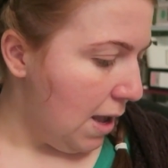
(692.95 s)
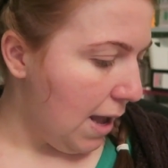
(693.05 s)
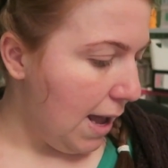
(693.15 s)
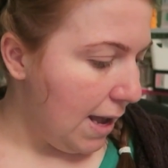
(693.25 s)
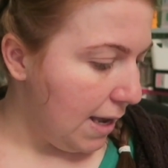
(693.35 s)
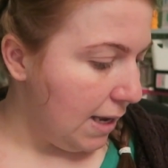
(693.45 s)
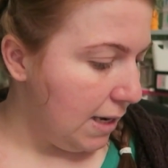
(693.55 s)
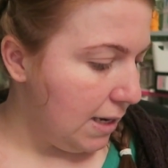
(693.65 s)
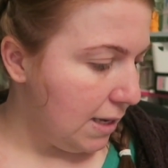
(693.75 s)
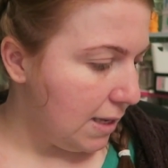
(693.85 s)

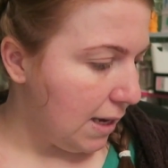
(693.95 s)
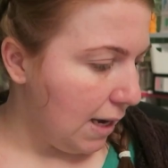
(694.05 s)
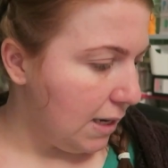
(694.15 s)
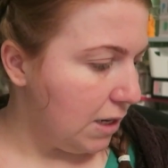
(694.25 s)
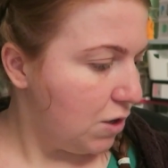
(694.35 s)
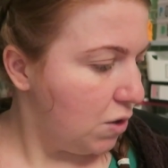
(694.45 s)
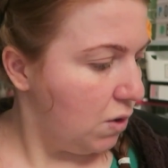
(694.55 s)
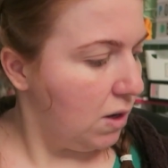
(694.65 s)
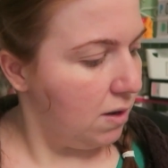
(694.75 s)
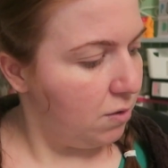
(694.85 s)
I decided
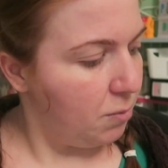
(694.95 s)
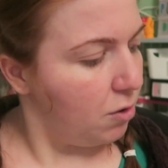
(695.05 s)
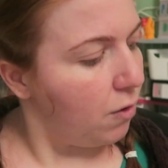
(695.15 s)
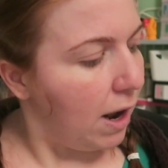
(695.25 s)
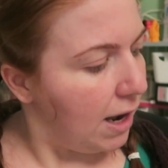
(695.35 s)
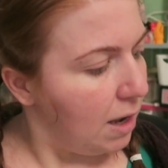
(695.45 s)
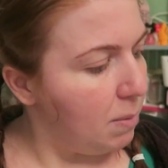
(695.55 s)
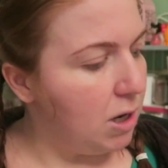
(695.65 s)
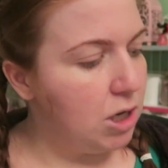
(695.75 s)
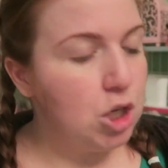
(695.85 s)
to
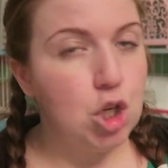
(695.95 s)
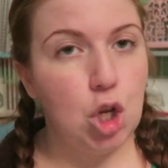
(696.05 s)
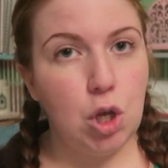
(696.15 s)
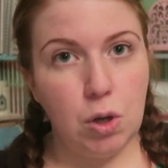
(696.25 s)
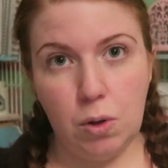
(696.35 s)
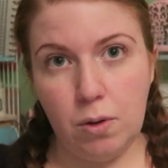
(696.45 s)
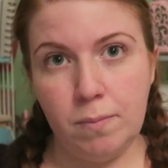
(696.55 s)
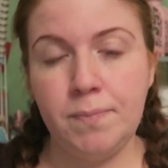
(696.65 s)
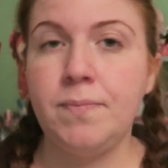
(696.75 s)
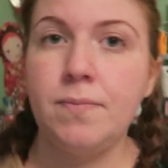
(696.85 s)
subscribe to